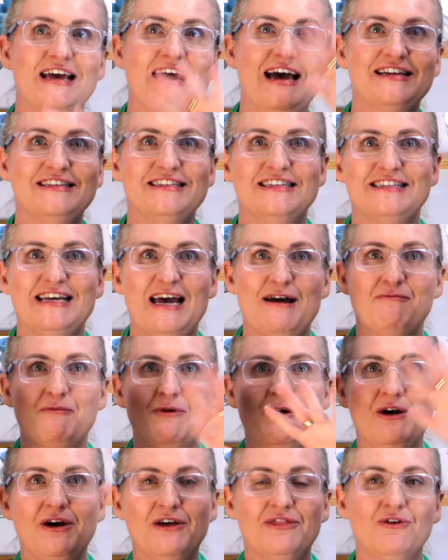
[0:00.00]
out to
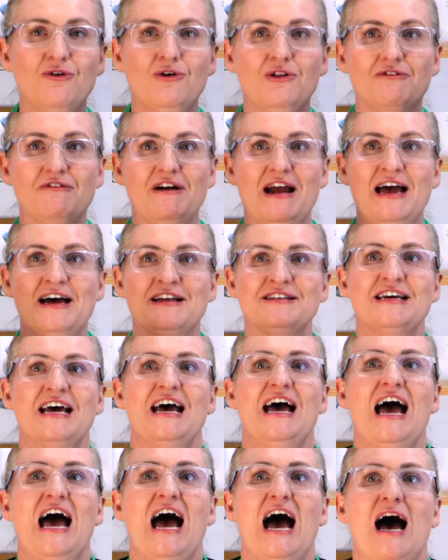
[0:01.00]
Tamworth, all around
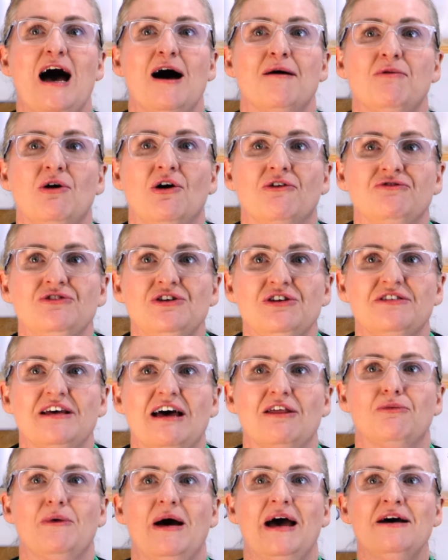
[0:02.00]
of New
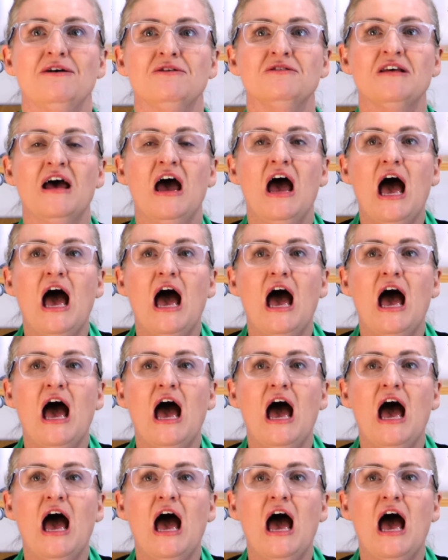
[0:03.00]
South Wales.